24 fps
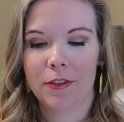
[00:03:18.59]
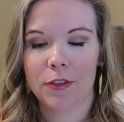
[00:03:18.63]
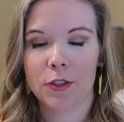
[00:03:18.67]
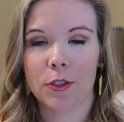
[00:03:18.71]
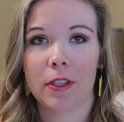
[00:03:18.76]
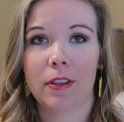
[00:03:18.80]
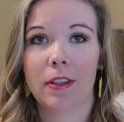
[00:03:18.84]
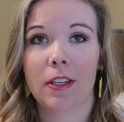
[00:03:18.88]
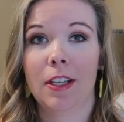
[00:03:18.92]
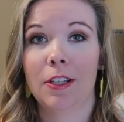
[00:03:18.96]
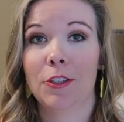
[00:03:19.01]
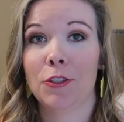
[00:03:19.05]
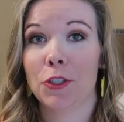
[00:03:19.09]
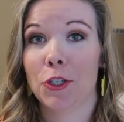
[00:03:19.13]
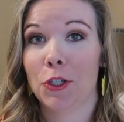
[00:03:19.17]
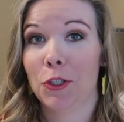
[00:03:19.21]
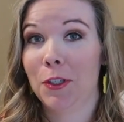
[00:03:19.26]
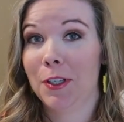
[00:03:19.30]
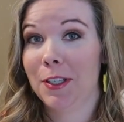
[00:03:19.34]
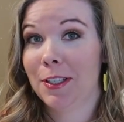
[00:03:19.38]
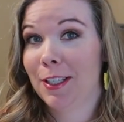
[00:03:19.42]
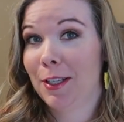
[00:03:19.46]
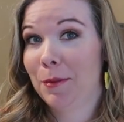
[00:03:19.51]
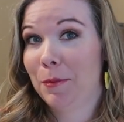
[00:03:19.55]
so I thought
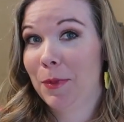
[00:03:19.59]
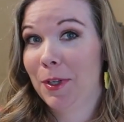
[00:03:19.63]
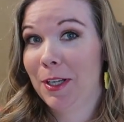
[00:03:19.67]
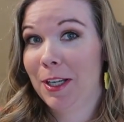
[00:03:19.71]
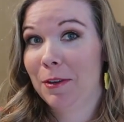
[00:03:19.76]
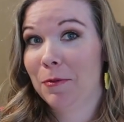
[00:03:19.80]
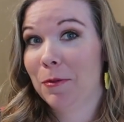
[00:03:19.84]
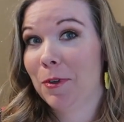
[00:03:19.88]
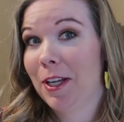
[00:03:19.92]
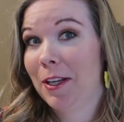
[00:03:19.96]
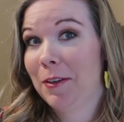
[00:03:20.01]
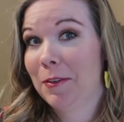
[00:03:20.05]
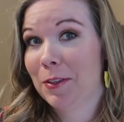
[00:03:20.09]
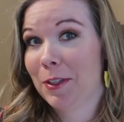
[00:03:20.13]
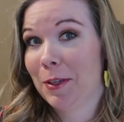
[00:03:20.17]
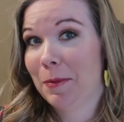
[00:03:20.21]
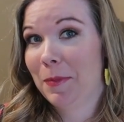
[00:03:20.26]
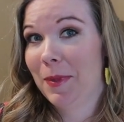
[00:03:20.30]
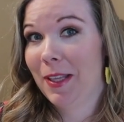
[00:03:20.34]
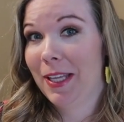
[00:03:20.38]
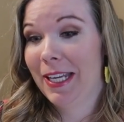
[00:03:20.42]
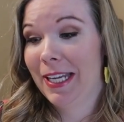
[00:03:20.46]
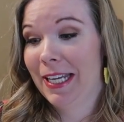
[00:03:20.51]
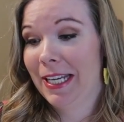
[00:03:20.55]
surely somebody will have
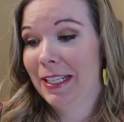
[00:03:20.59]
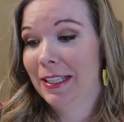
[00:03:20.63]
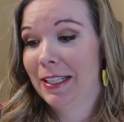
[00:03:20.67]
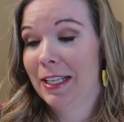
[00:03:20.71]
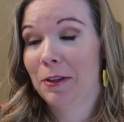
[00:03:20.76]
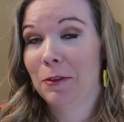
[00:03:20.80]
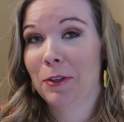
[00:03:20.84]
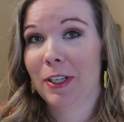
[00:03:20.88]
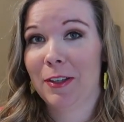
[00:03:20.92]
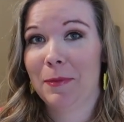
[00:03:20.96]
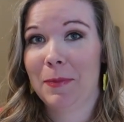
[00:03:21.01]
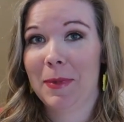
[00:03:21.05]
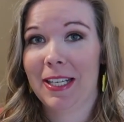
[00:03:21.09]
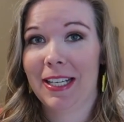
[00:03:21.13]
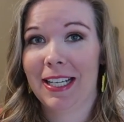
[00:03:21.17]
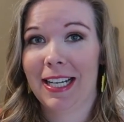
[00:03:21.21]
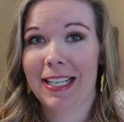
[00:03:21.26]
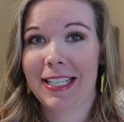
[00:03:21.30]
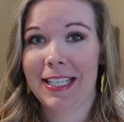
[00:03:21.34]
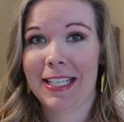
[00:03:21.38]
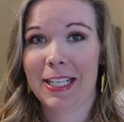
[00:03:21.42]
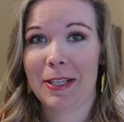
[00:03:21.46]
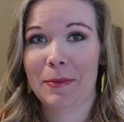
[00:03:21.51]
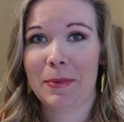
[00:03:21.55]
something that'll give me an idea.